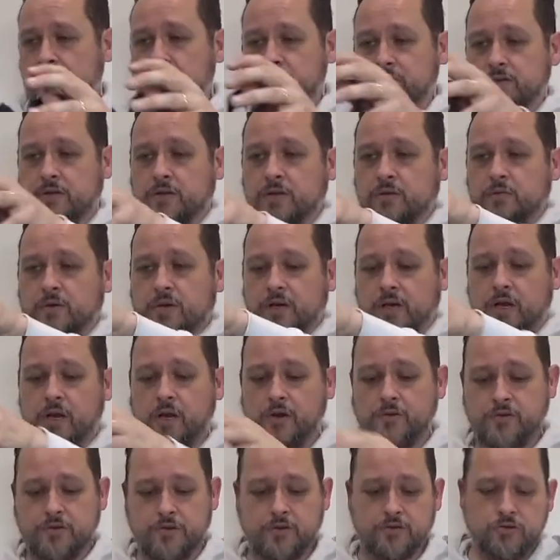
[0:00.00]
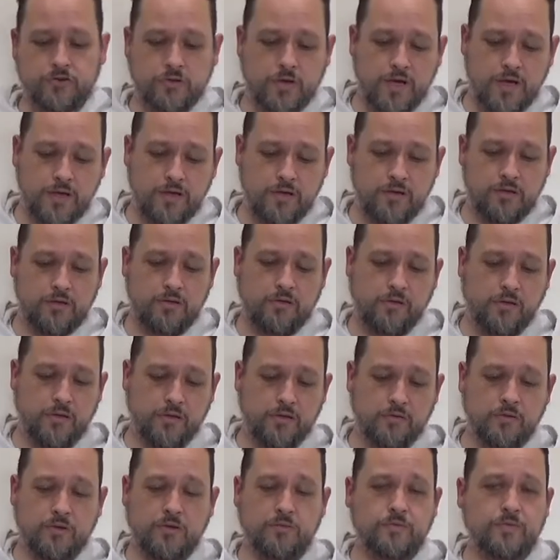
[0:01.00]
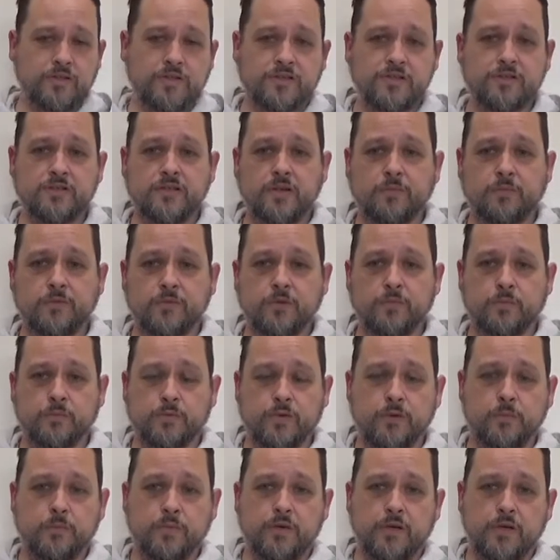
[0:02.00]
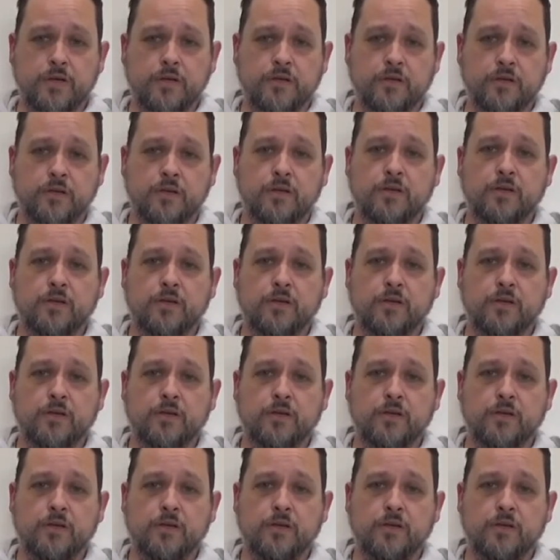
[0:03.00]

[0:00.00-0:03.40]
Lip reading: So that when you go to the track and all of this is zipped up properly,